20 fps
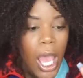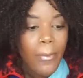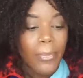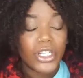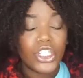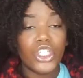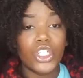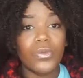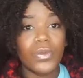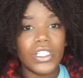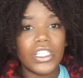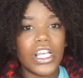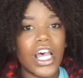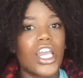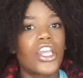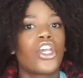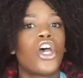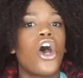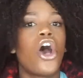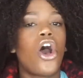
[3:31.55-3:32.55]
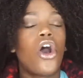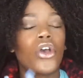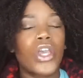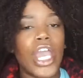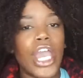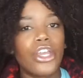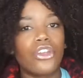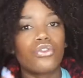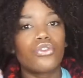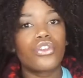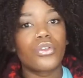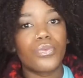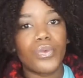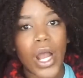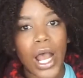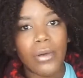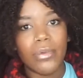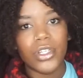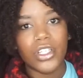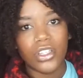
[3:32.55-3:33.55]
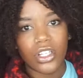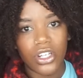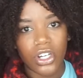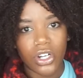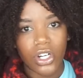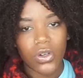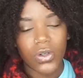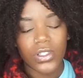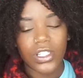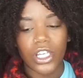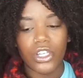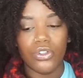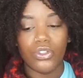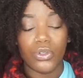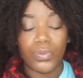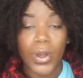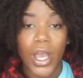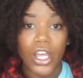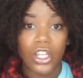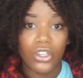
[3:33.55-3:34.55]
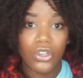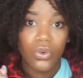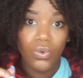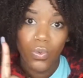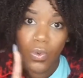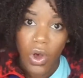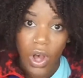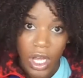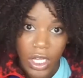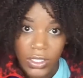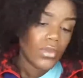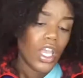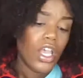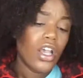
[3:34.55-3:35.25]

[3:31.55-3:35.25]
But she was like, okay, the girl was like, you should probably do one.